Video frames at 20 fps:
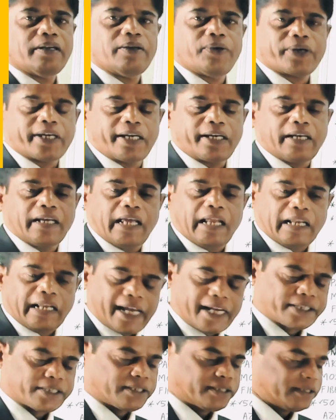Okay,
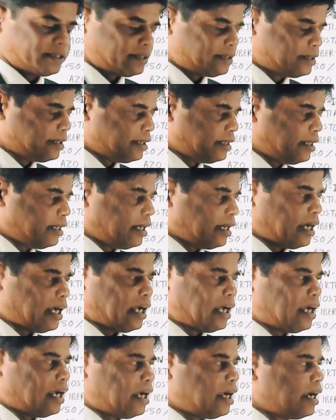next.
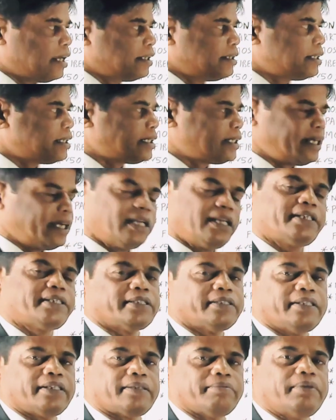This is English
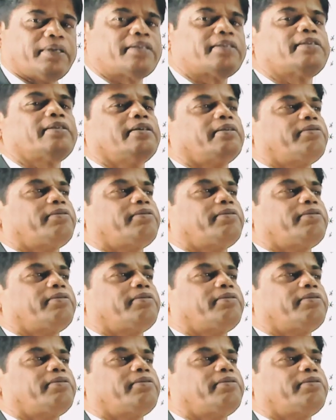is there, but